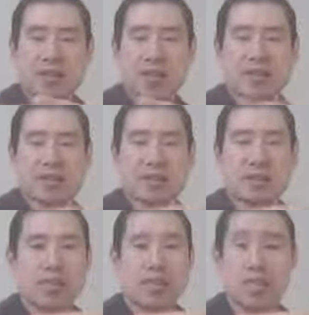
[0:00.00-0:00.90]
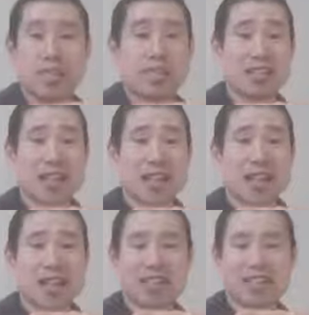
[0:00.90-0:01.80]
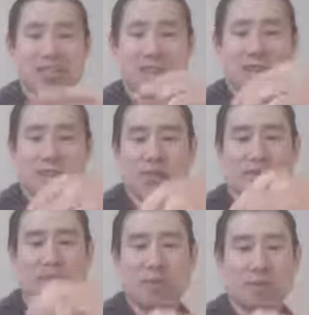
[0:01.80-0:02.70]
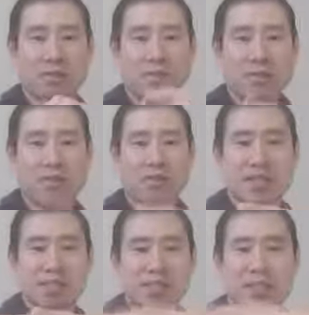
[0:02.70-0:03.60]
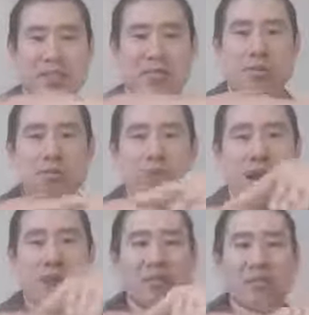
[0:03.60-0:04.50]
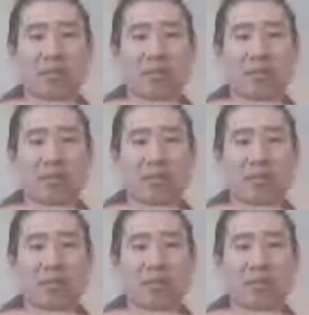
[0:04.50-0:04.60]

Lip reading: So it's essentially an elastic brace or a Velcro brace which goes around